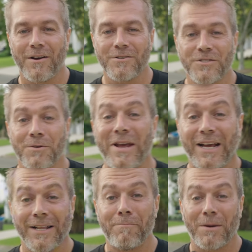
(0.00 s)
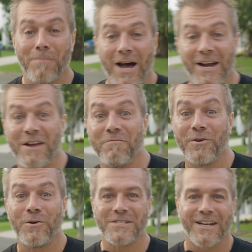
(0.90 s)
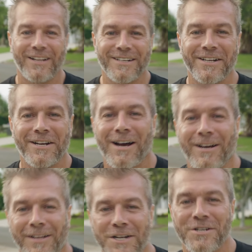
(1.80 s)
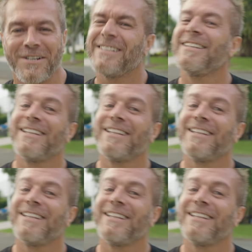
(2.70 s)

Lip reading: Coast to meet Glenn MacMahon and view his eclectic car collection.